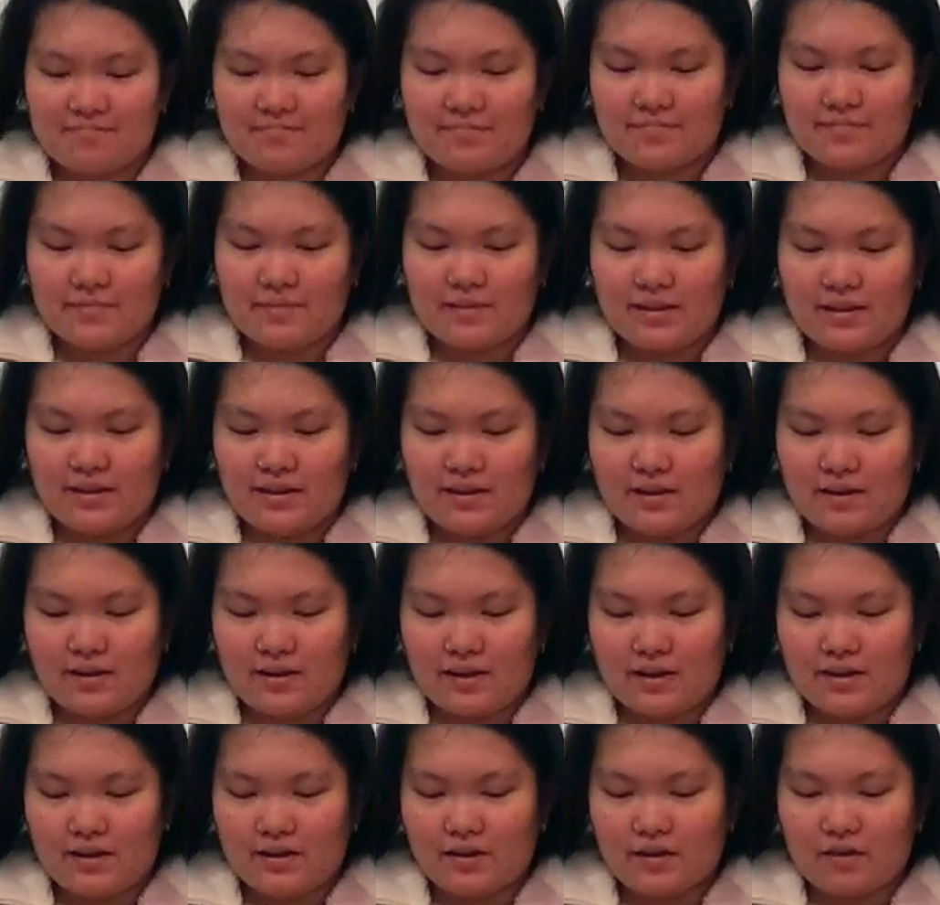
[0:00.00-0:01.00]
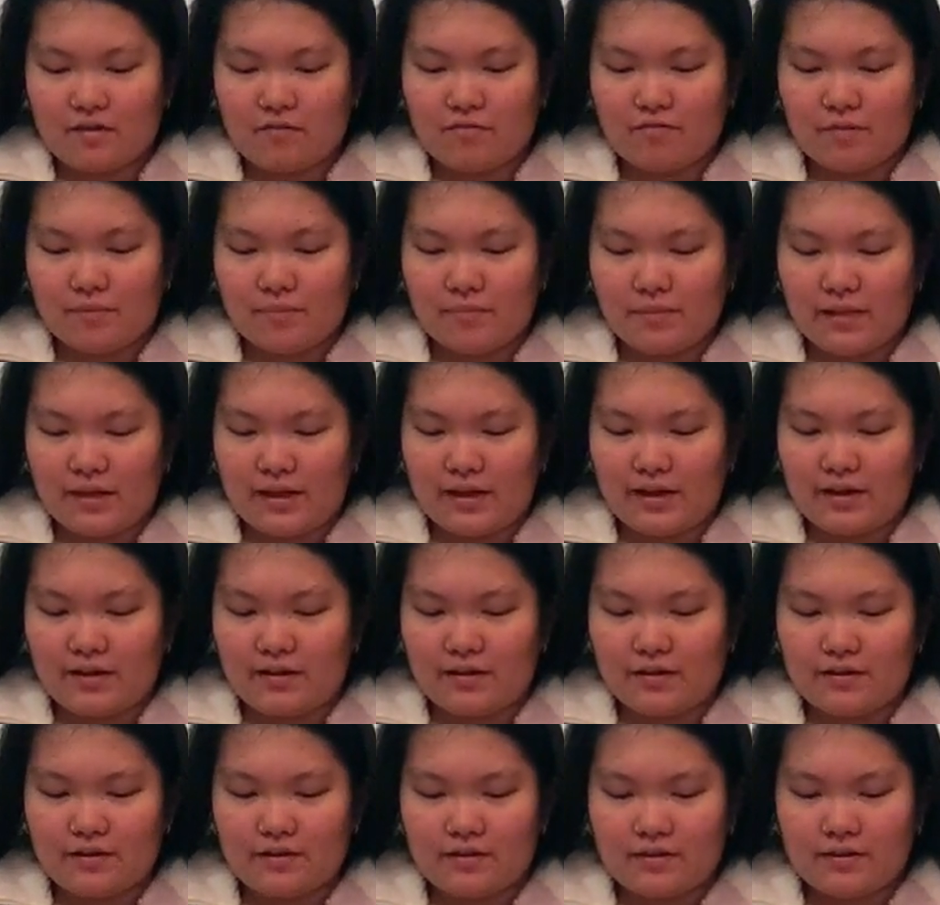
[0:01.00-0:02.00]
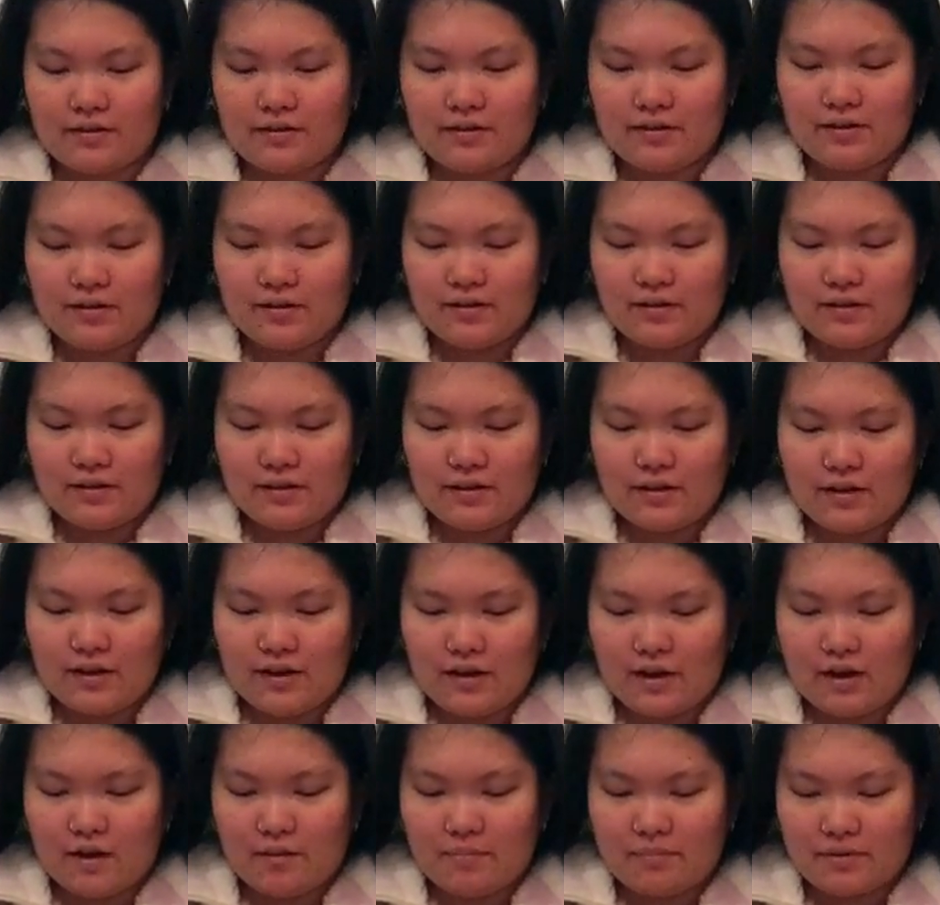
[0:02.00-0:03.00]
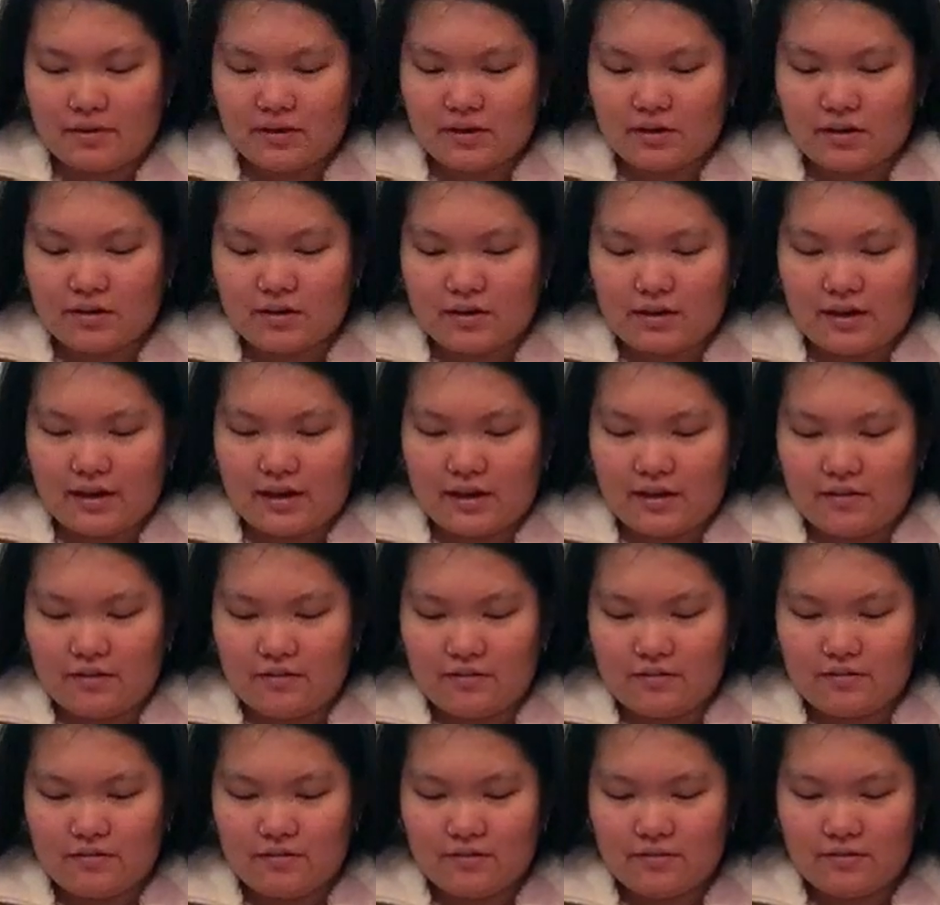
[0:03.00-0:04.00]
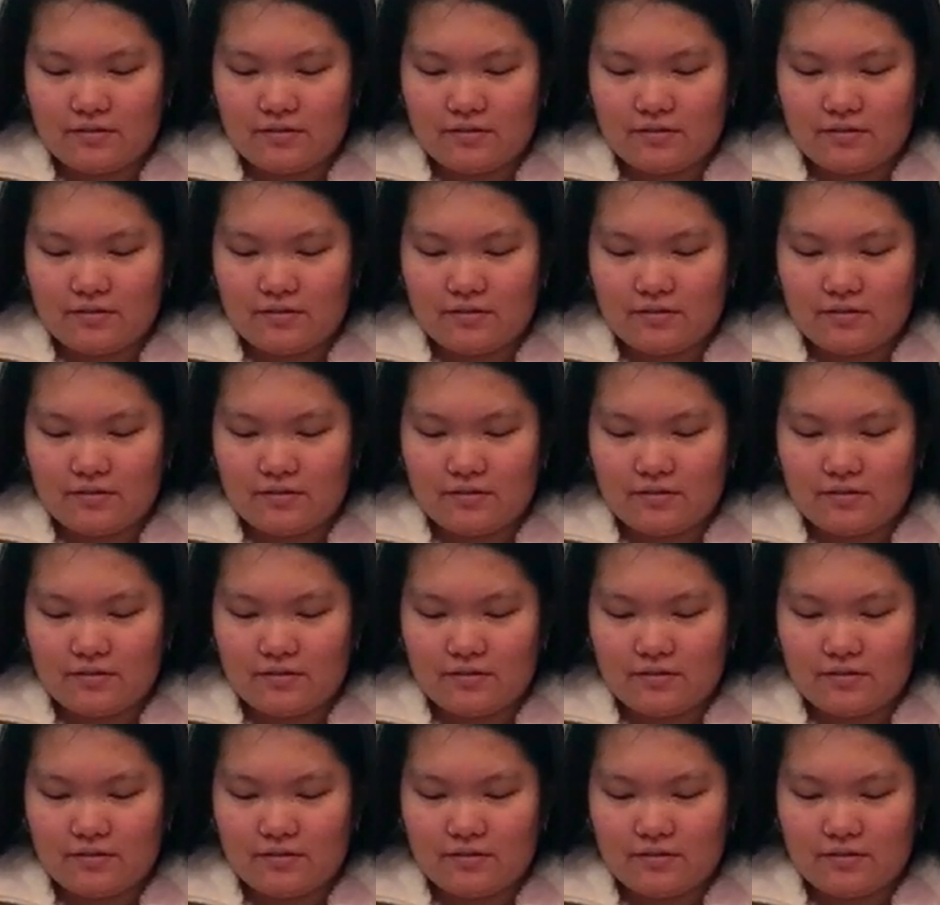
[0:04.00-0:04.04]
kind of go from there, help your girl out.